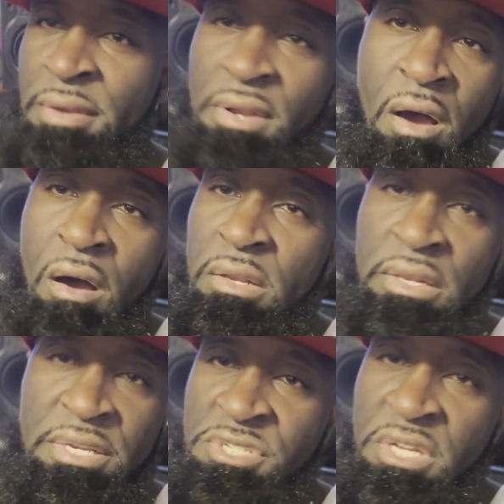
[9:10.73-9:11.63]
Now, all of
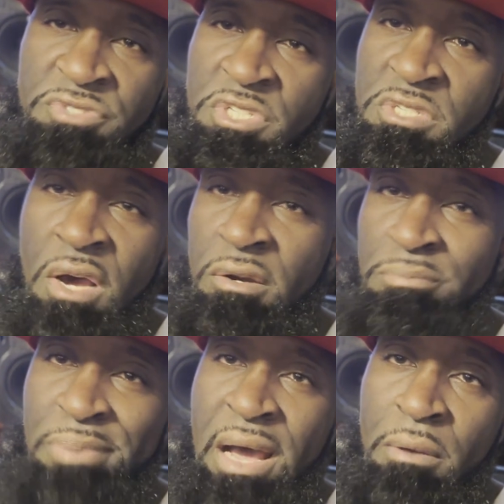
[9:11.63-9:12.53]
that stuff she talked
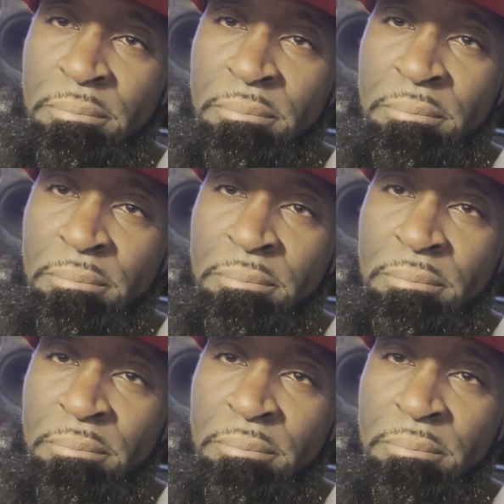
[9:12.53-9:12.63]
about,